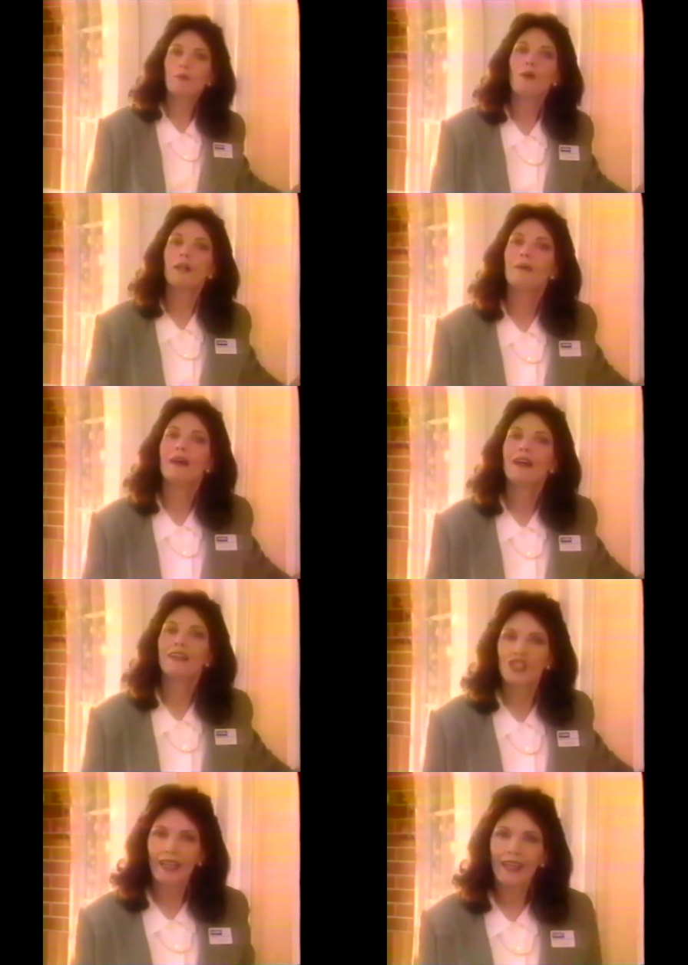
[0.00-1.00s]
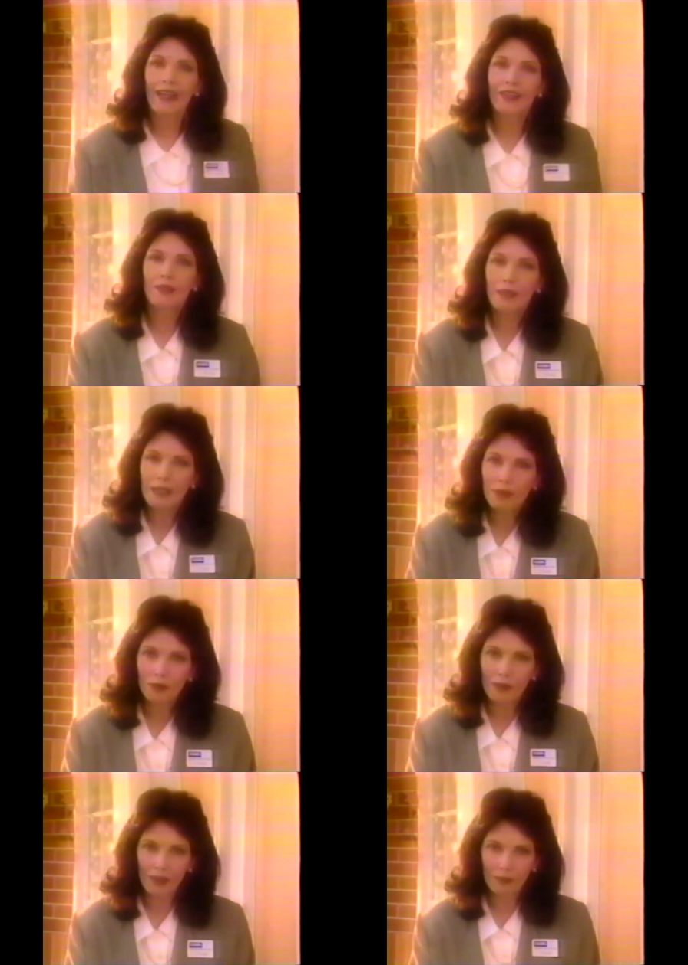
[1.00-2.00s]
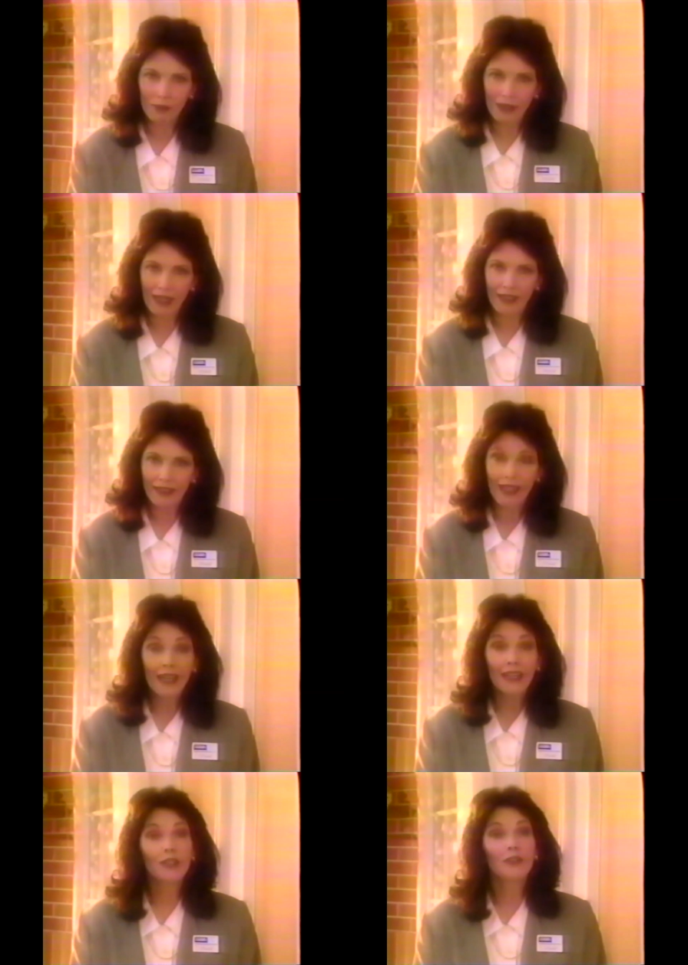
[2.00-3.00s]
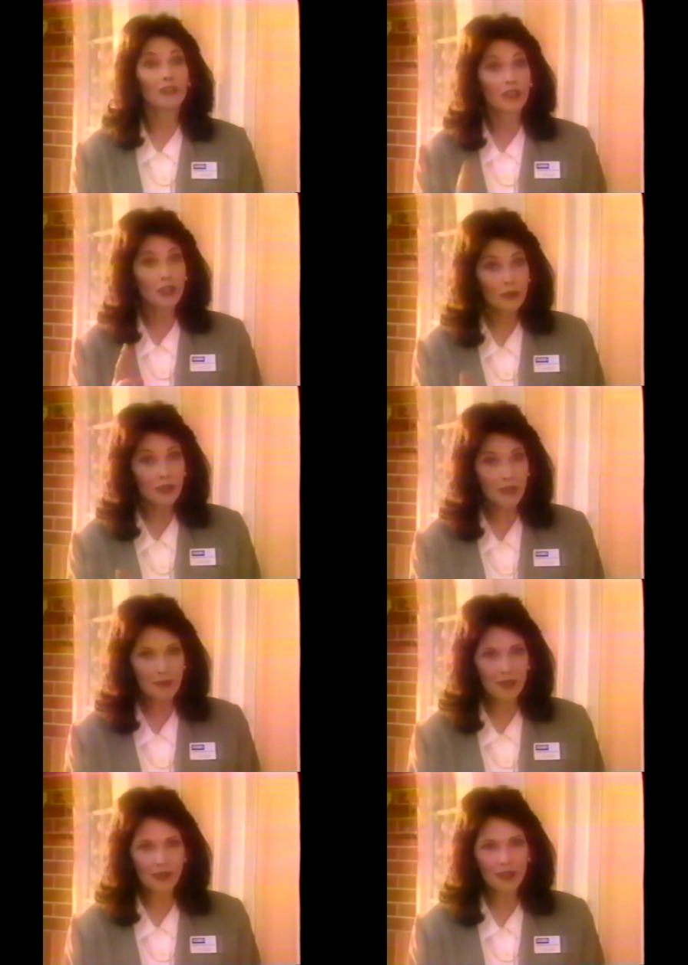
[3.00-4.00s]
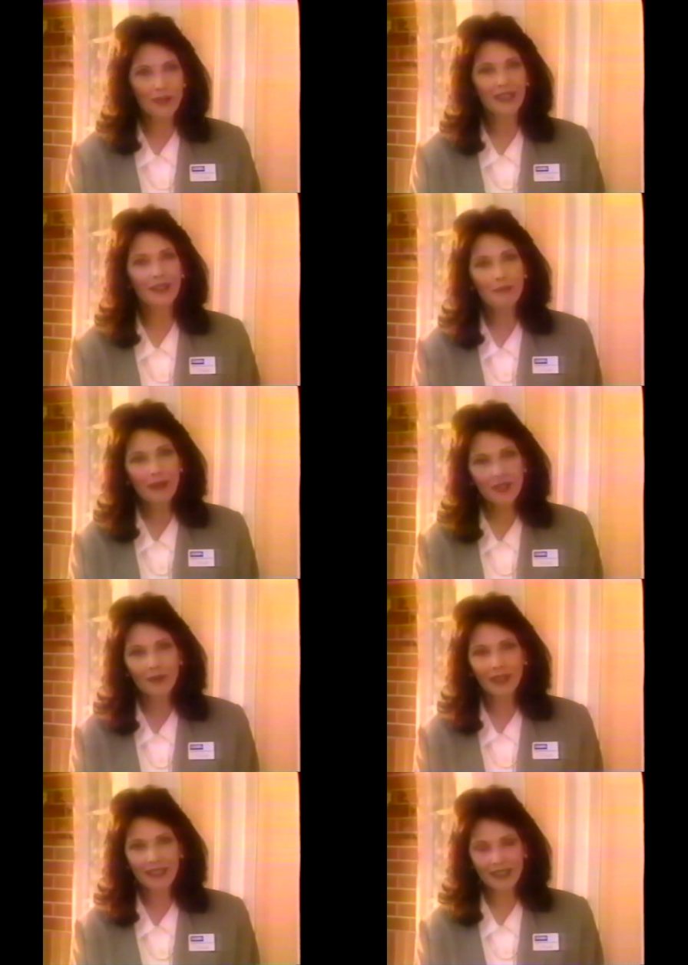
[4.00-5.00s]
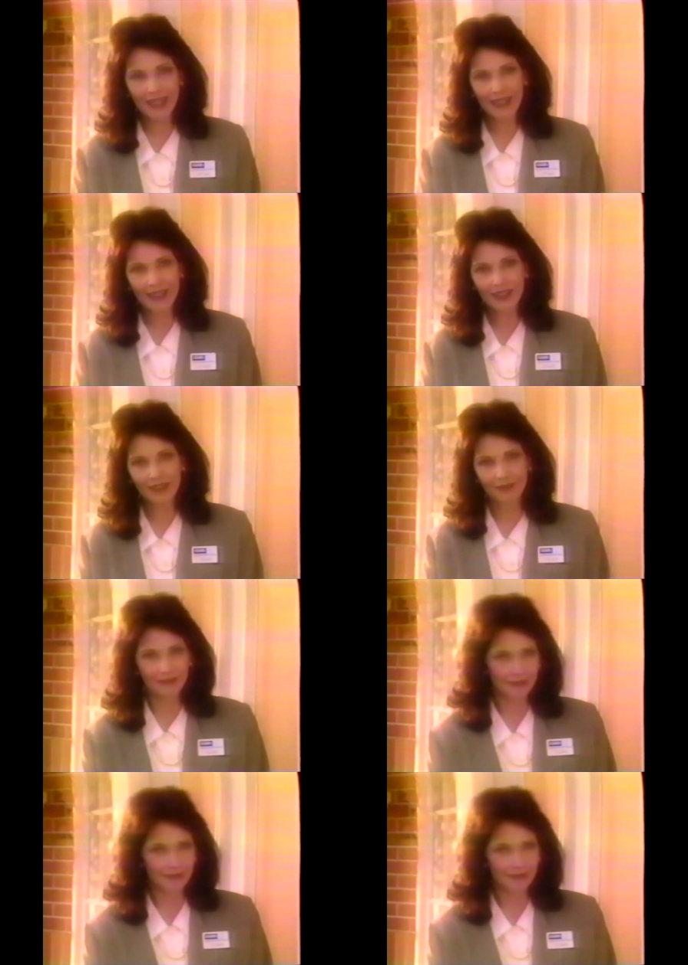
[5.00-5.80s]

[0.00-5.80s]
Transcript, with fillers: But what about checking out the people who help you buy? Here are two tips on choosing the best real estate agent.